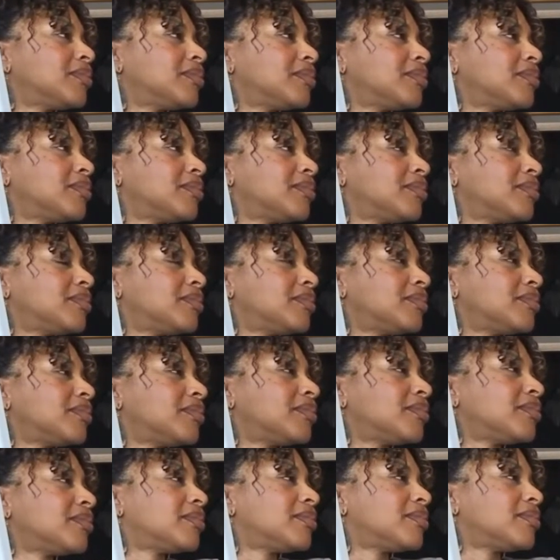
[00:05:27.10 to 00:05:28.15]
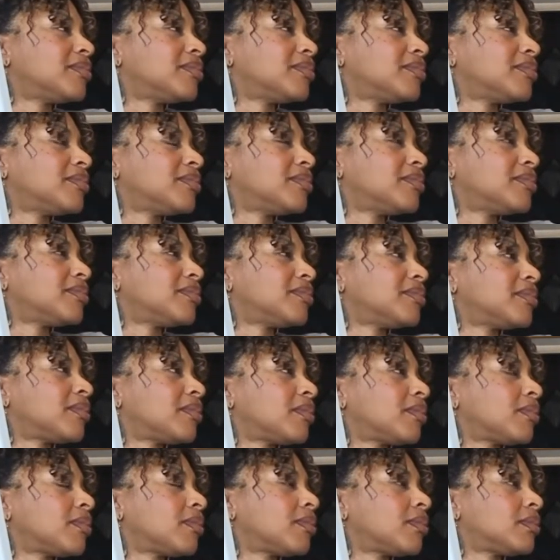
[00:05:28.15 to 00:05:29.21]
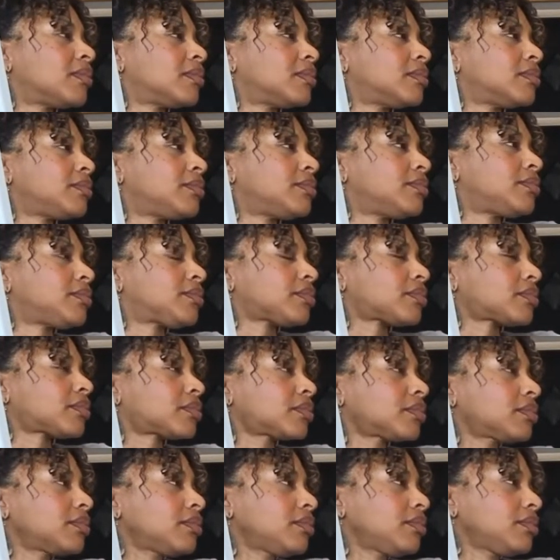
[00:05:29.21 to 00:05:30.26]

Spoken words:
The person shown says nothing.